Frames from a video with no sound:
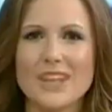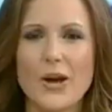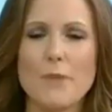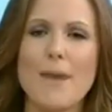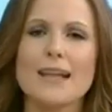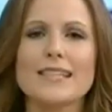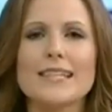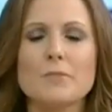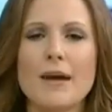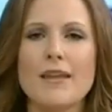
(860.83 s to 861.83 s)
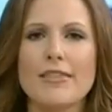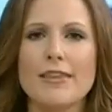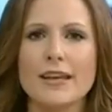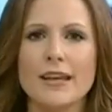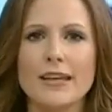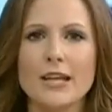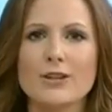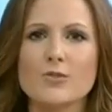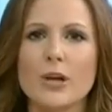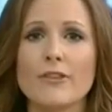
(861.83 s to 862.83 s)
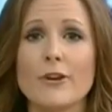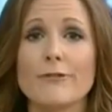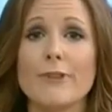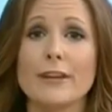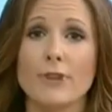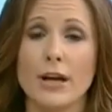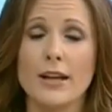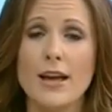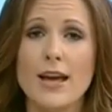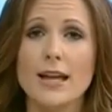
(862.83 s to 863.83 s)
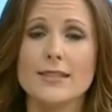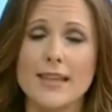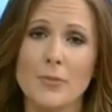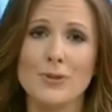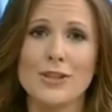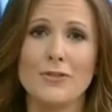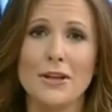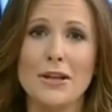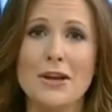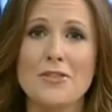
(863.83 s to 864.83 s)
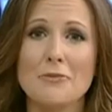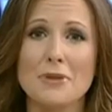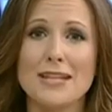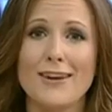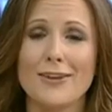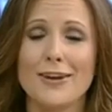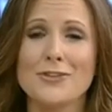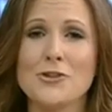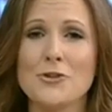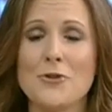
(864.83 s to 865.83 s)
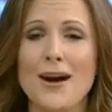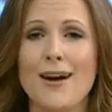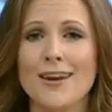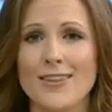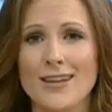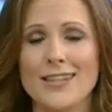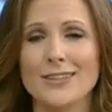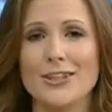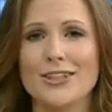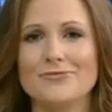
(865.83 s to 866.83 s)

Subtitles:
right, back to independent thinking. Here is one of our favorite examples of it that we caught on to online. Take a look.